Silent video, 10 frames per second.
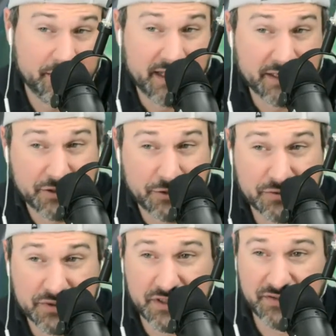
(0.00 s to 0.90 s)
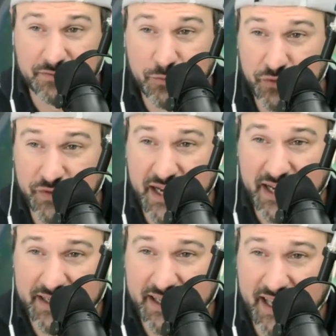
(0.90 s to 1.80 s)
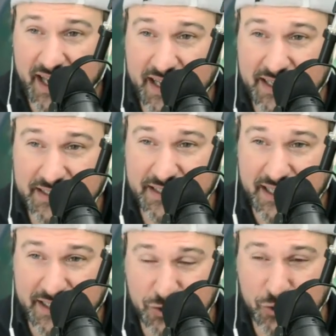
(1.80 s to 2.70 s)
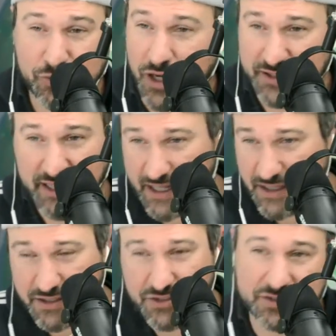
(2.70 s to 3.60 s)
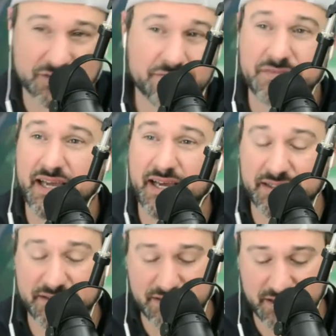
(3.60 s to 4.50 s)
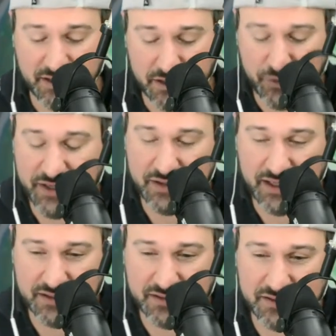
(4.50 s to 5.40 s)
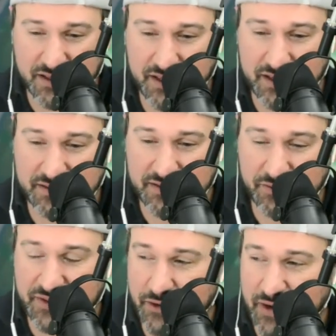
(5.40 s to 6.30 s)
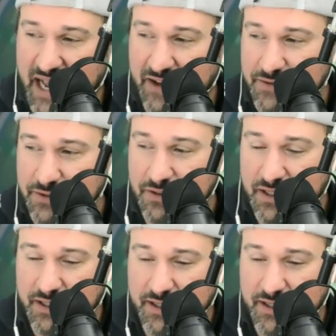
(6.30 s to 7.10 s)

a lot of students have moved on and mm-hmm. I assume gone to college and mm-hmm. and uh, done great things, uh, you know, thereafter.